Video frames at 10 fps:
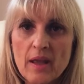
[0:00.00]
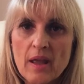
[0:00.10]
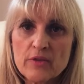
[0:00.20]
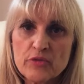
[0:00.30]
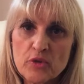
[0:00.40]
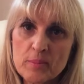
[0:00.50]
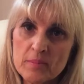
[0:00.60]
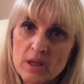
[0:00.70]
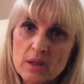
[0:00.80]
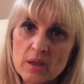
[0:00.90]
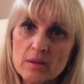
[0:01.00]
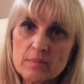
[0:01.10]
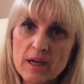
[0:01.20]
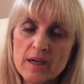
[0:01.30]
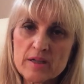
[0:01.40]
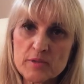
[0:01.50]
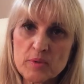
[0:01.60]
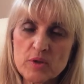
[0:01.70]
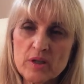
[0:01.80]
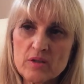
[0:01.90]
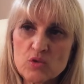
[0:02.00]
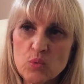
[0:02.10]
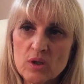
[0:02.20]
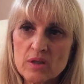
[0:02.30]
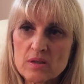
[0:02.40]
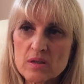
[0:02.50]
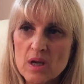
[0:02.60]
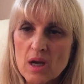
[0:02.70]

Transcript: And for me, my experience was